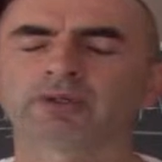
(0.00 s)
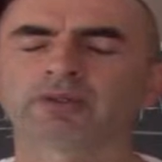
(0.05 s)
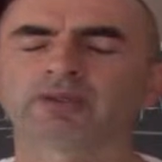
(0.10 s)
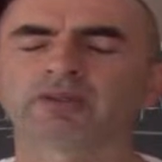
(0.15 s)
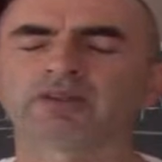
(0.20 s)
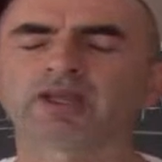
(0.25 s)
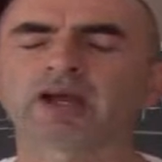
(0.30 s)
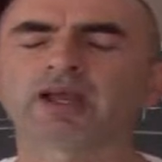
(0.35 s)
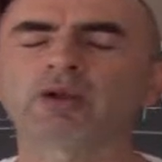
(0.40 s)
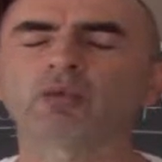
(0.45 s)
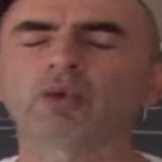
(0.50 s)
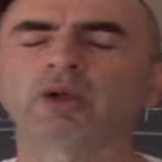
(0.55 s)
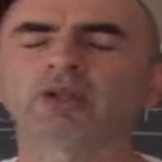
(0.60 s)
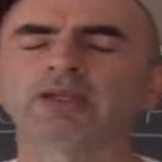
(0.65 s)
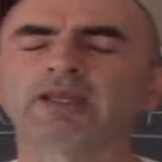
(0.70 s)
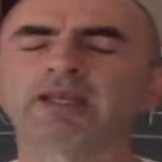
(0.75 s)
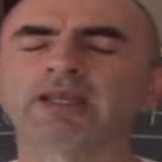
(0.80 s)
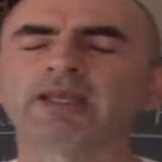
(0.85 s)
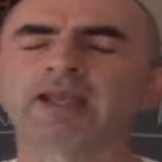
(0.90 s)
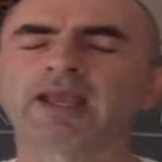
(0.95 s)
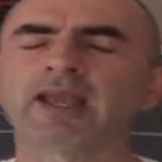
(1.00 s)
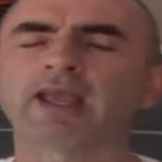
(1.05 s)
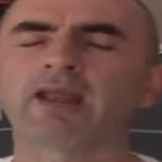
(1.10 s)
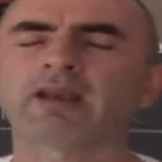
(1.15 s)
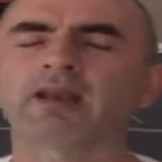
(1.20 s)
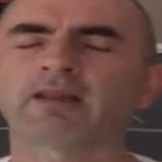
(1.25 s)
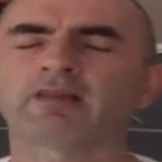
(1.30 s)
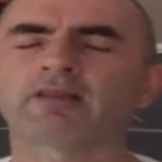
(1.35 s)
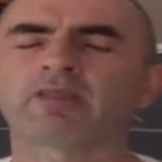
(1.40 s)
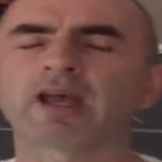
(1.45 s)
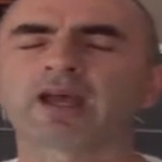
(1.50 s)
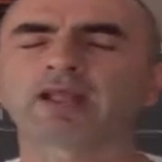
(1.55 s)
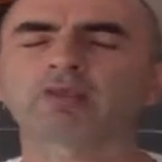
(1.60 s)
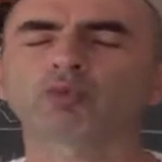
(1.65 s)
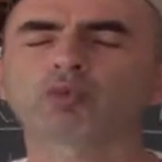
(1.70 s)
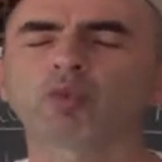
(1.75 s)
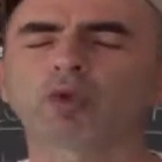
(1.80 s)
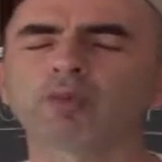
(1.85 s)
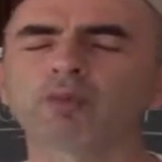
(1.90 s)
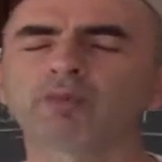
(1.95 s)
They will inherit.
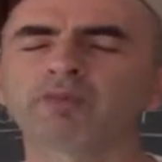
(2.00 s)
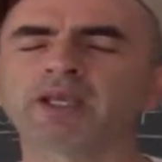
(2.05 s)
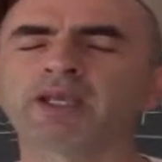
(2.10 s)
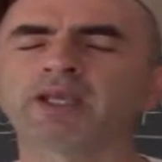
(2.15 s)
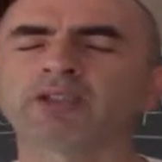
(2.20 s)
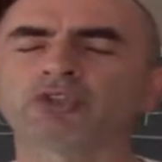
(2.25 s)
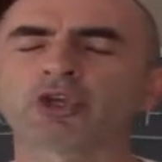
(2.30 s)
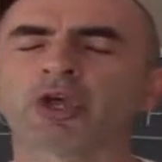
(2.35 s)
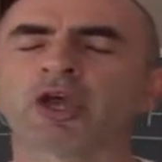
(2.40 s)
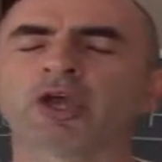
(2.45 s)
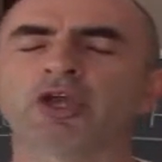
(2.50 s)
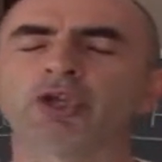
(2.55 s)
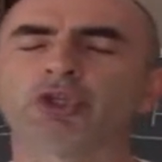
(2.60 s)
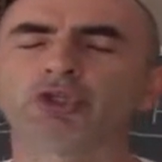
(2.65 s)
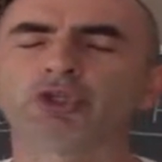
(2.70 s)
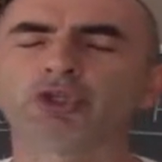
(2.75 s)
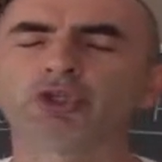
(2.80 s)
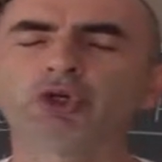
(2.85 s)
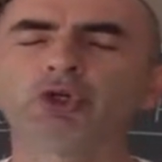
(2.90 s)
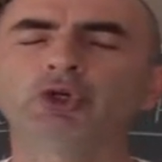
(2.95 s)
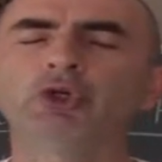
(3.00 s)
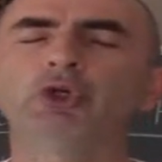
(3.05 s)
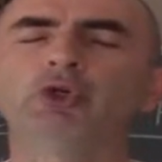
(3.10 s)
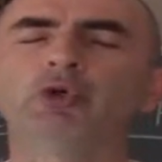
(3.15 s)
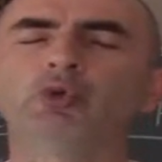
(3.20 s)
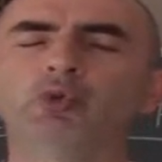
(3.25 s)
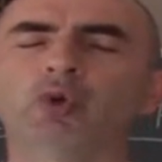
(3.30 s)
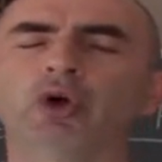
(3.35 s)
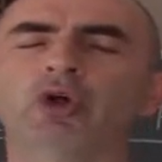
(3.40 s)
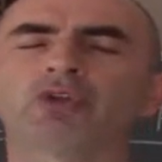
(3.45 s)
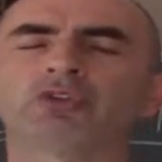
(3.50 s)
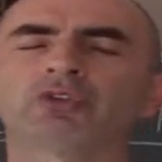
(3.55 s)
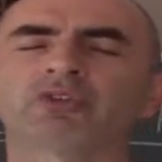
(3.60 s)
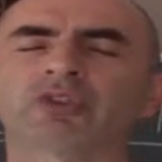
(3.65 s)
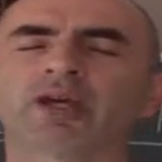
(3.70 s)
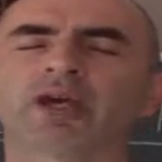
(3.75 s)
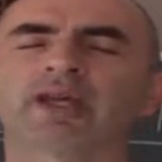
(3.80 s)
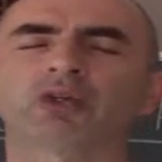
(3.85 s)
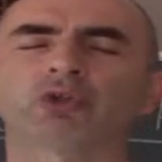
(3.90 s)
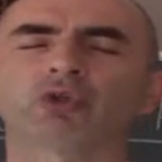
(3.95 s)
That will mean you will
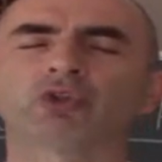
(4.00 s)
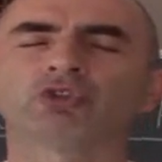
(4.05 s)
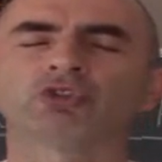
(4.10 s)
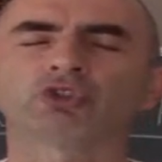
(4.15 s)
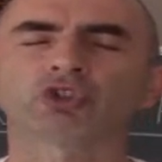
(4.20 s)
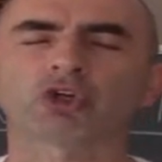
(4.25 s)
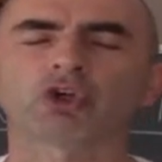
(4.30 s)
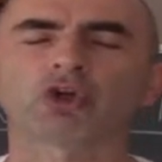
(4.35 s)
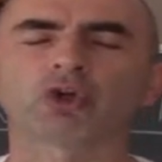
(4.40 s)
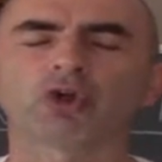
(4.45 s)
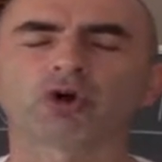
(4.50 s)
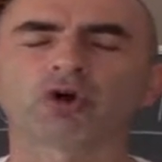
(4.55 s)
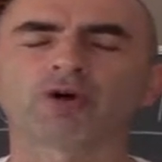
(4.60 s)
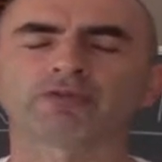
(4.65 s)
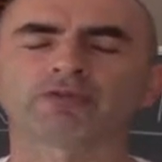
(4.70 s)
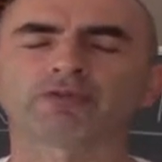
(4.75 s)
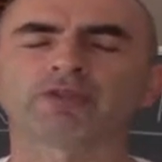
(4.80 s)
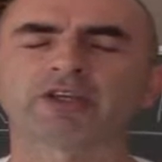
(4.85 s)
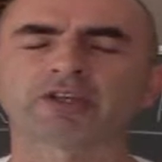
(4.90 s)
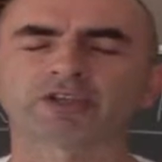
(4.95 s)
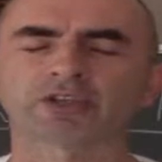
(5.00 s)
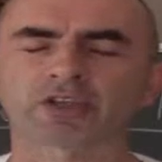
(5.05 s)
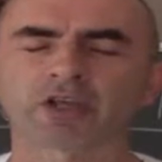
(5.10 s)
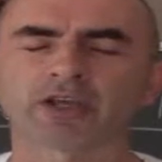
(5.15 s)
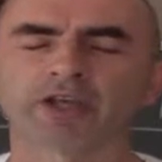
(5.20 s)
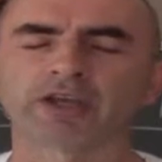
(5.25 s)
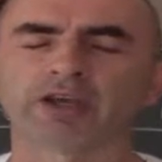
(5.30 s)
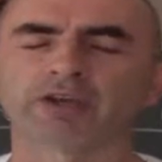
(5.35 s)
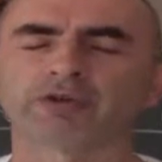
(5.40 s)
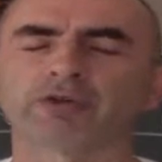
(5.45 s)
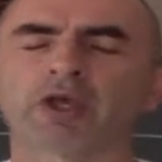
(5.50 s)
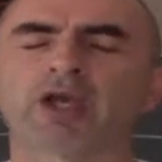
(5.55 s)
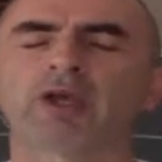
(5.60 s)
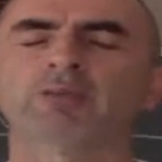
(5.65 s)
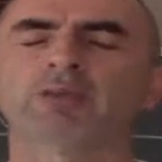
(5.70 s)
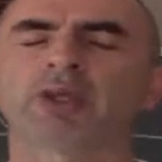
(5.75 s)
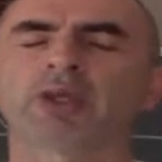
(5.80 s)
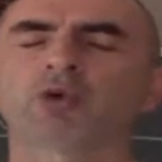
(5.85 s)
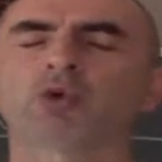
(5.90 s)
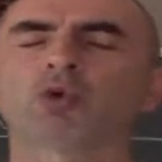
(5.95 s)
take control of this earth
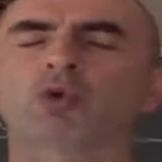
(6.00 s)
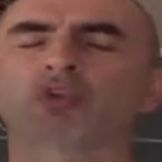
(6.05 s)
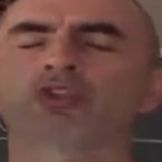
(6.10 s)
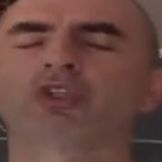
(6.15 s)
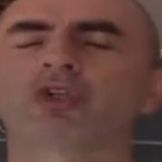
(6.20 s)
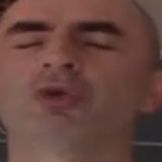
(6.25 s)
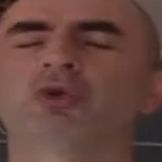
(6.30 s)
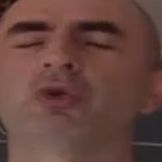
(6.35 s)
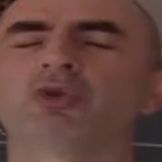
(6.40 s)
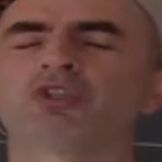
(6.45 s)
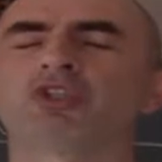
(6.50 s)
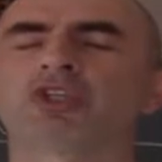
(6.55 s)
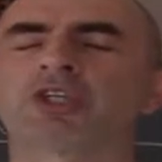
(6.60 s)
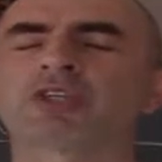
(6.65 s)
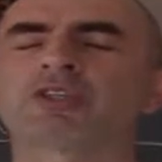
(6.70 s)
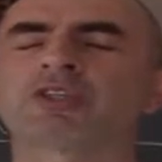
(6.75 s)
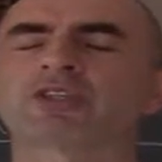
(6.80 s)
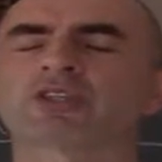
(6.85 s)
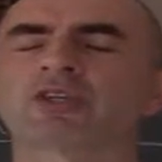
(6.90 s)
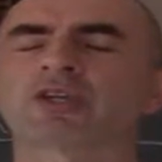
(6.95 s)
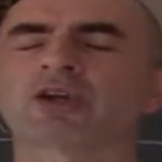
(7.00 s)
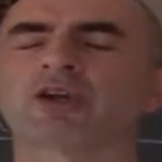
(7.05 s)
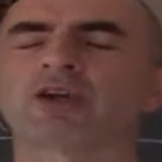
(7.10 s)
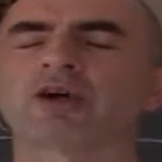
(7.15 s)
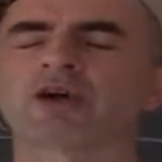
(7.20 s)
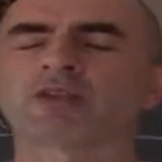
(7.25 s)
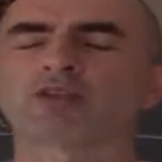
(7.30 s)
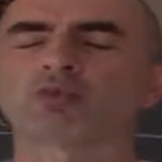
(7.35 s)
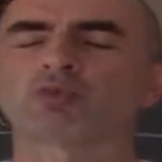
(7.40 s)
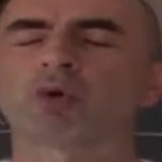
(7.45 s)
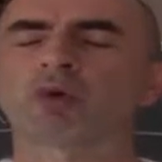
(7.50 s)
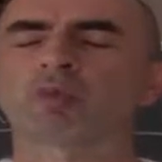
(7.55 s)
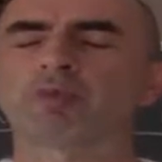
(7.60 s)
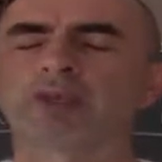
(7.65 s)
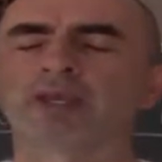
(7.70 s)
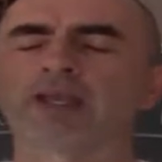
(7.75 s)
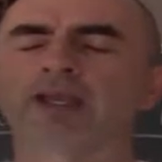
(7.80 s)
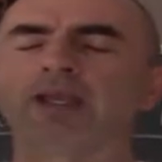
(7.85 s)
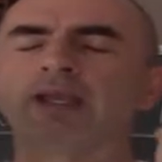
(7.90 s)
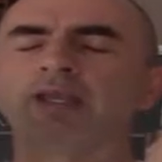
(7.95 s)
because the Lord Jesus Christ will
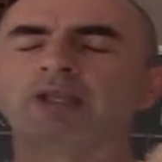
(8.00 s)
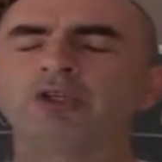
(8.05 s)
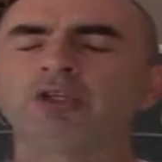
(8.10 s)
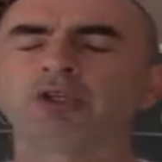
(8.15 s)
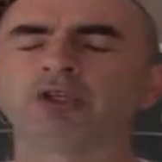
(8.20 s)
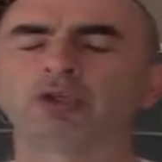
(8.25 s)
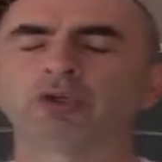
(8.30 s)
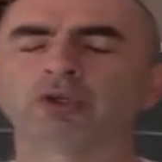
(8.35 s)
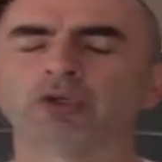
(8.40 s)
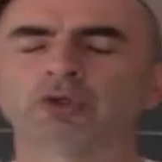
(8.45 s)
be in you.